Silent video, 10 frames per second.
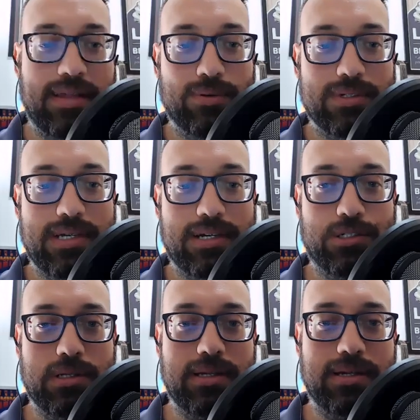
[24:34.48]
that was
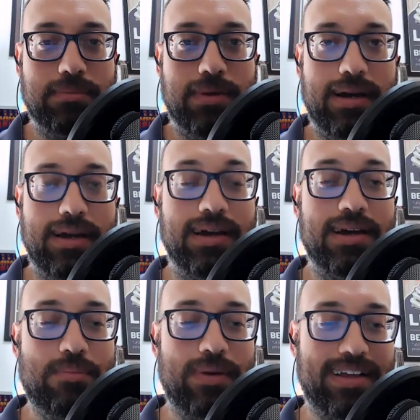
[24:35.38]
actually my
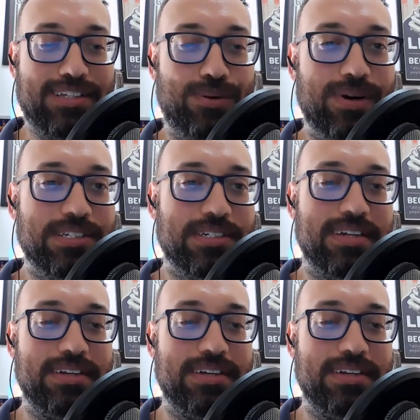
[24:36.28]
next question.